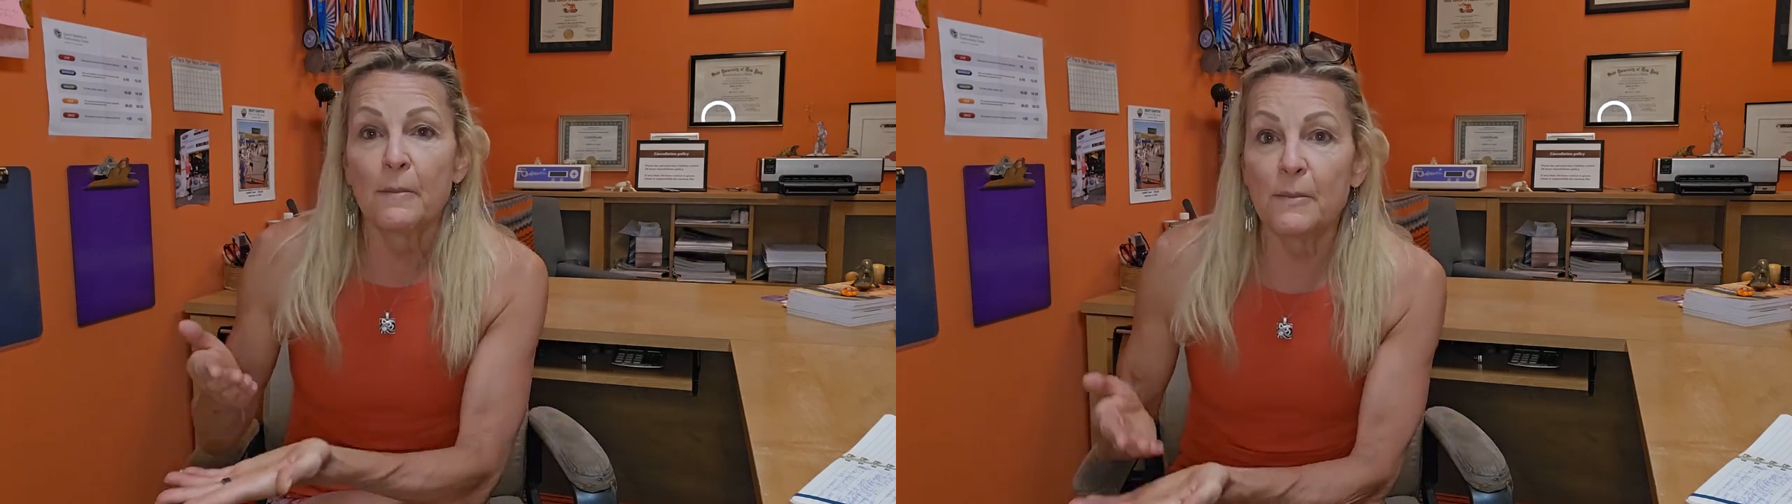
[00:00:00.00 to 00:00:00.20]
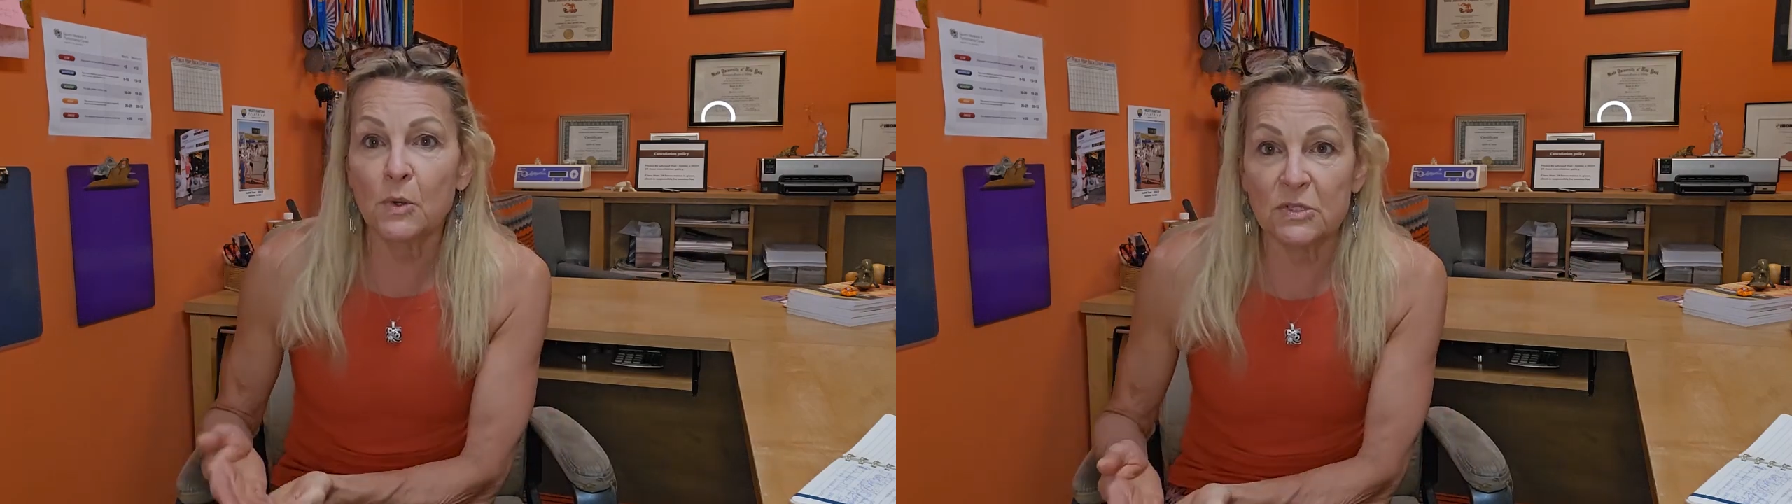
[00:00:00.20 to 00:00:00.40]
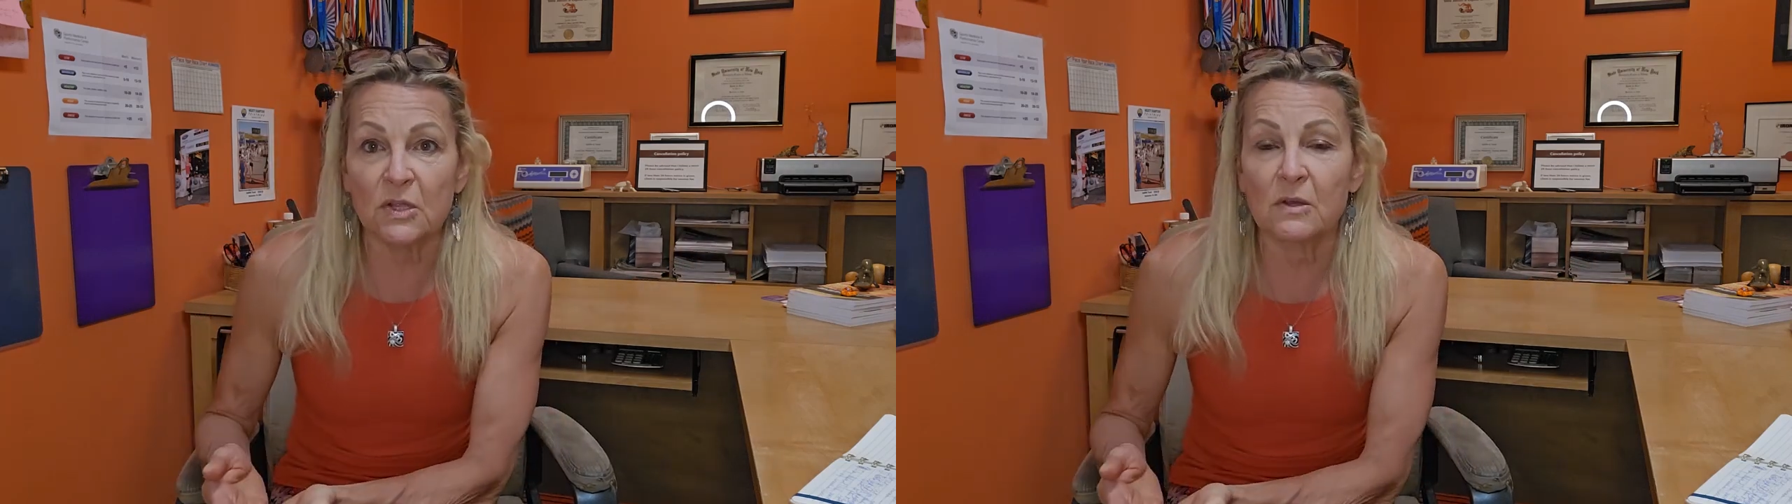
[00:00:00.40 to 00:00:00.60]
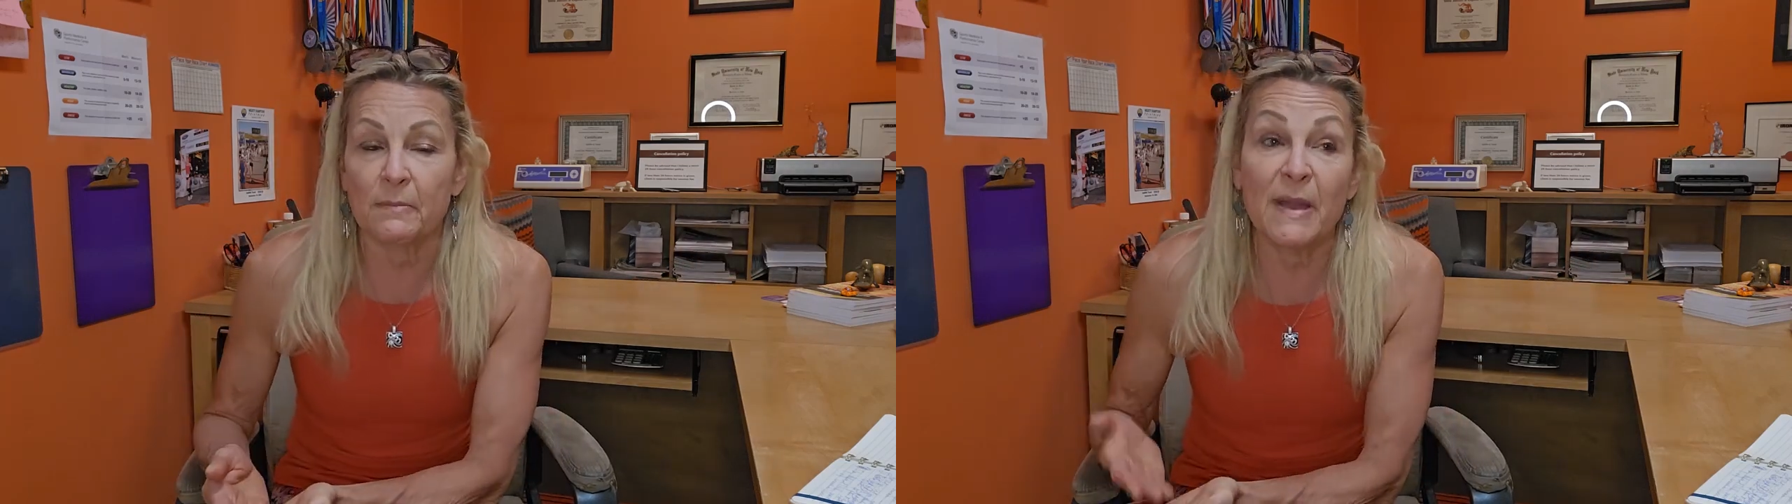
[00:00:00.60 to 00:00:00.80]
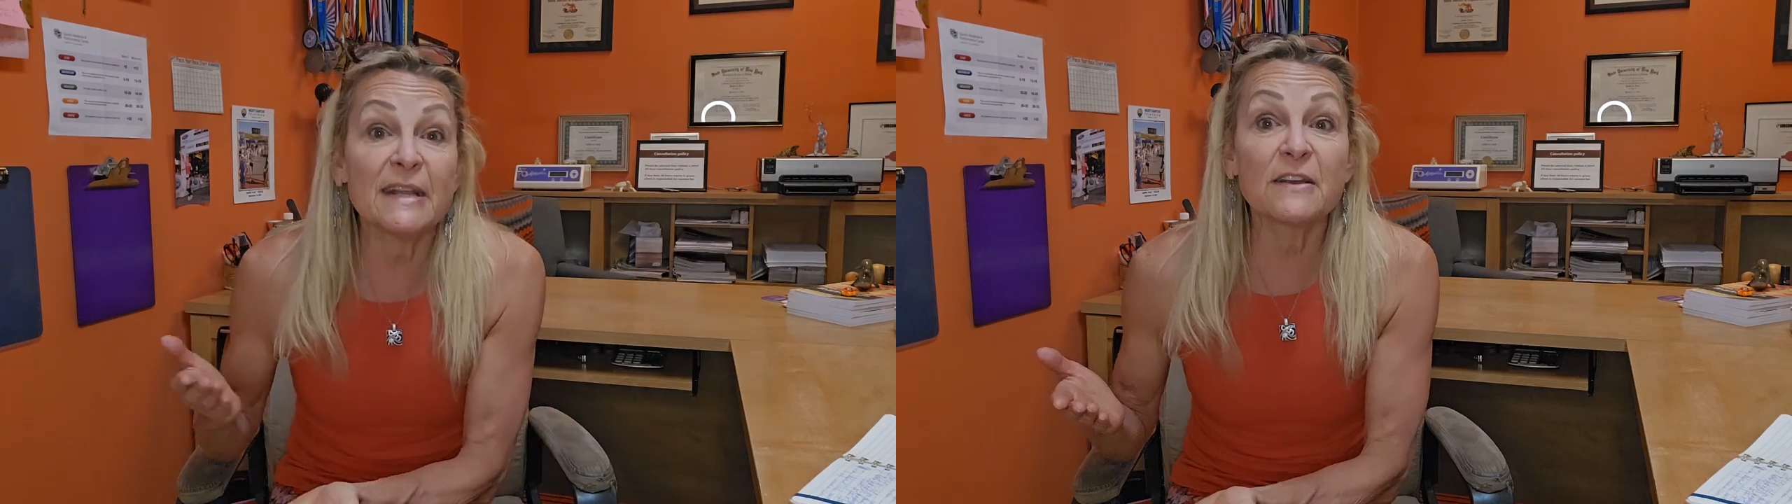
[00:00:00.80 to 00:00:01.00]
Most of the,
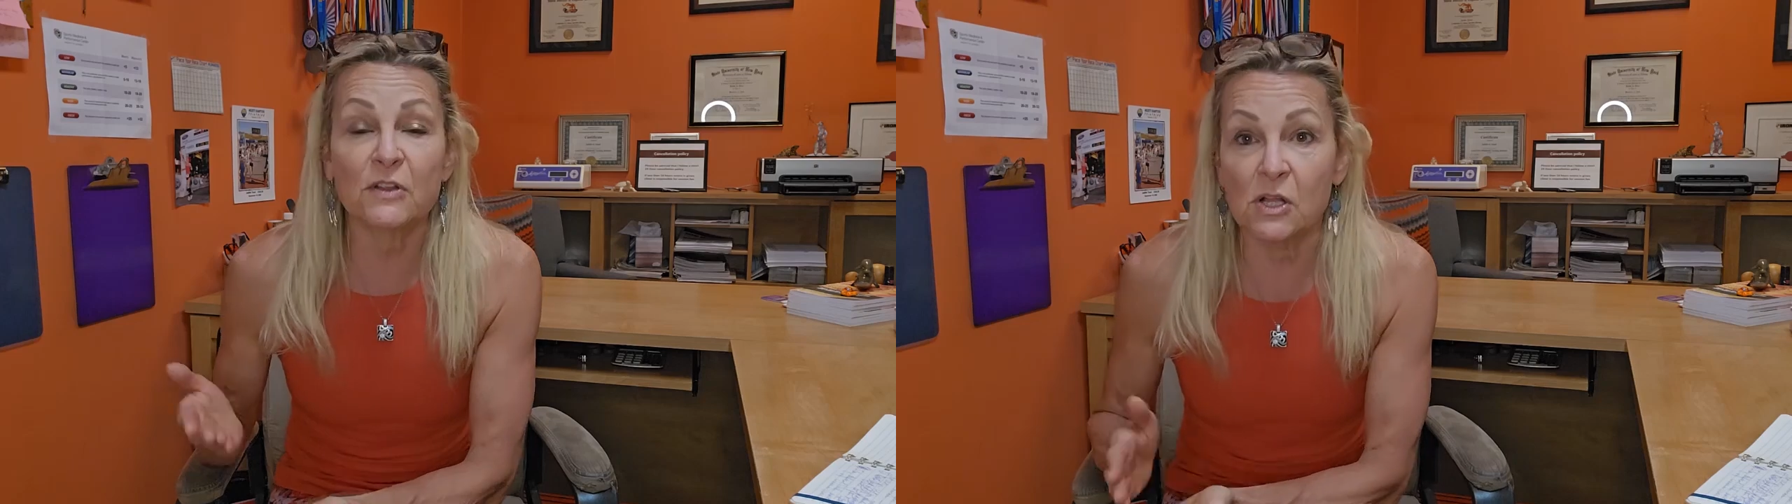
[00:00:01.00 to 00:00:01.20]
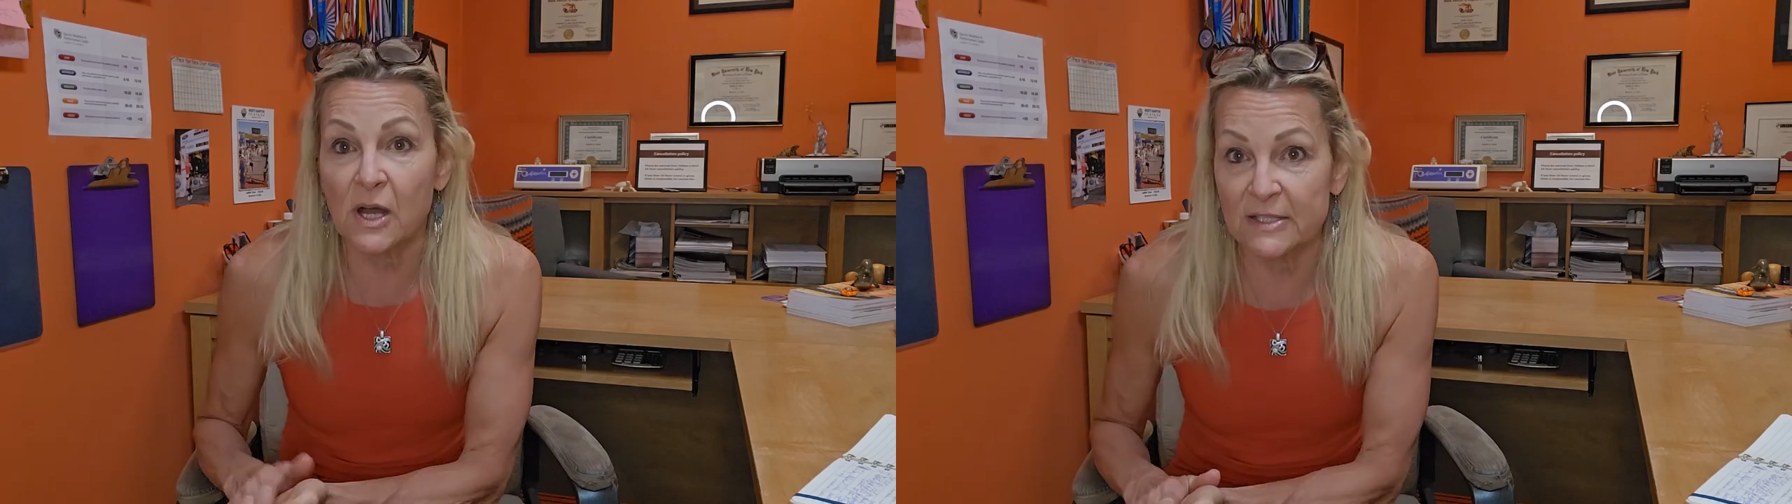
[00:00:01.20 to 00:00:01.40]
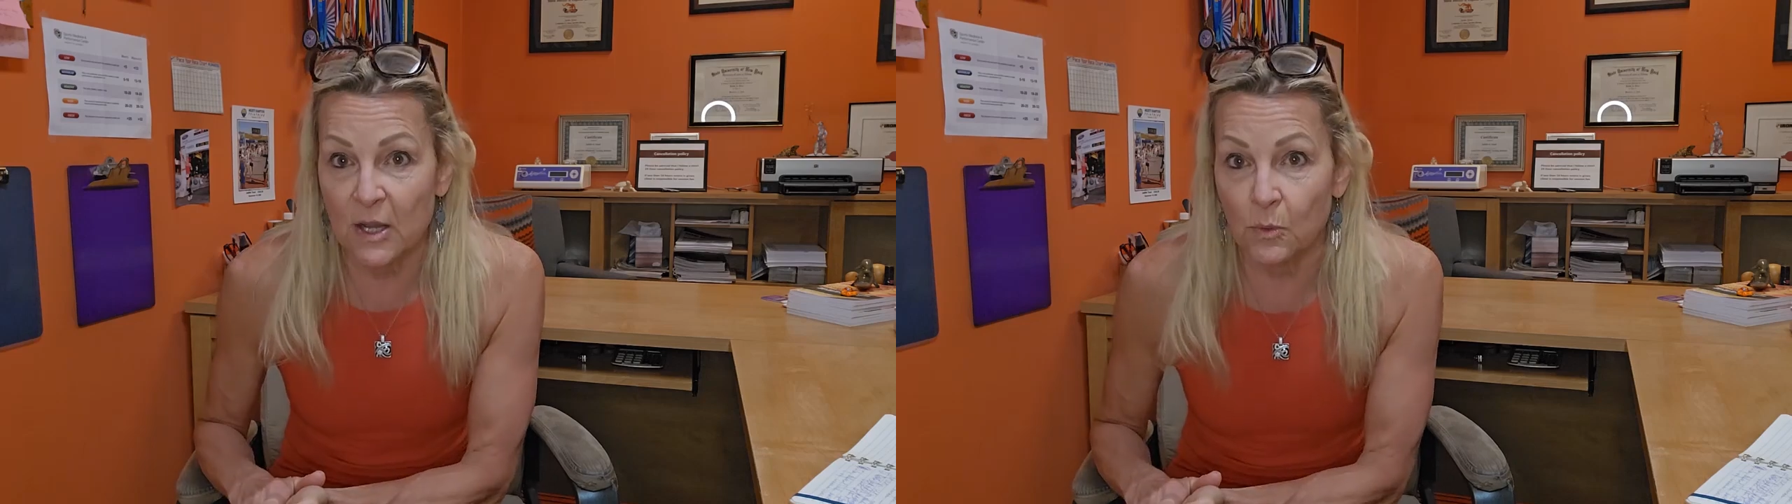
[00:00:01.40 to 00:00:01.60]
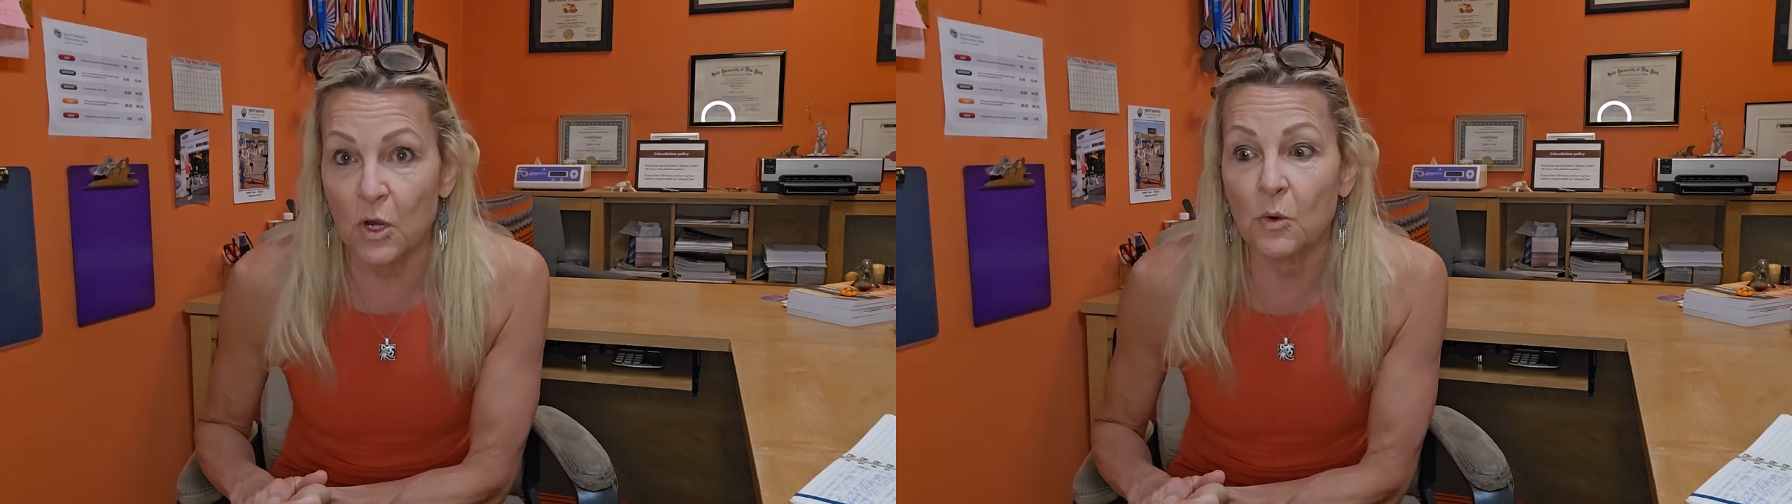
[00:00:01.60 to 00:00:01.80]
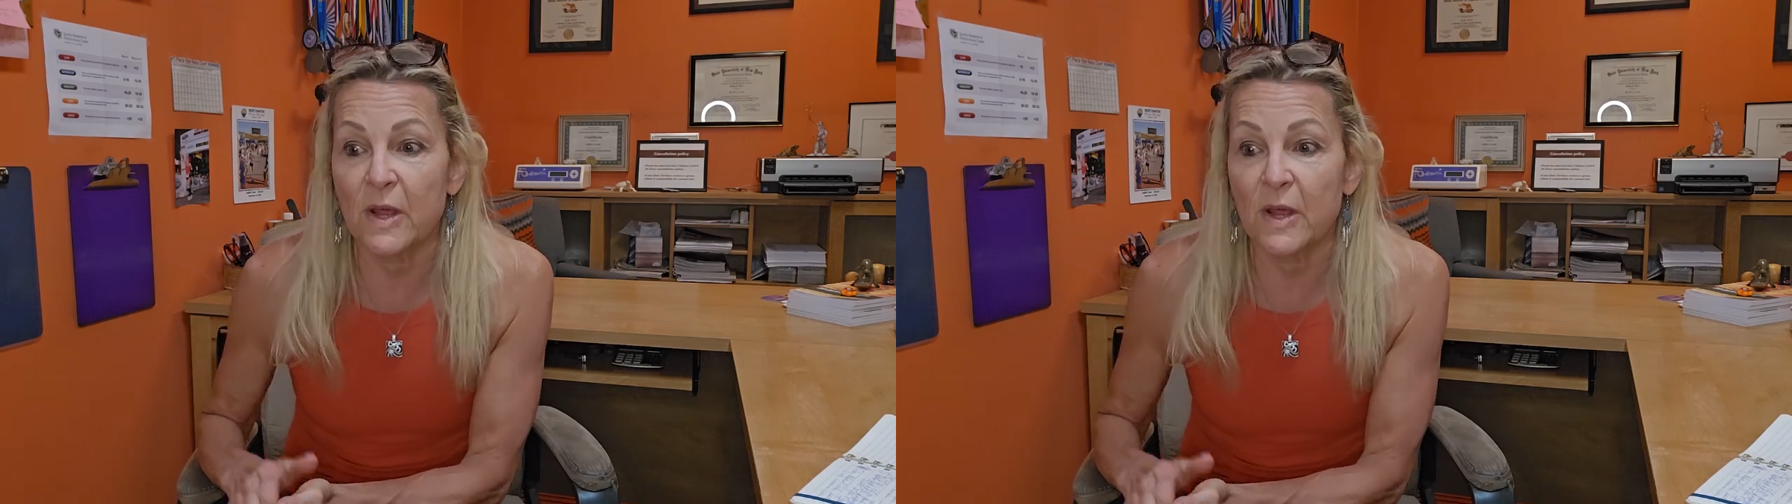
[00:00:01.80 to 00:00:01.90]
many of the clients I work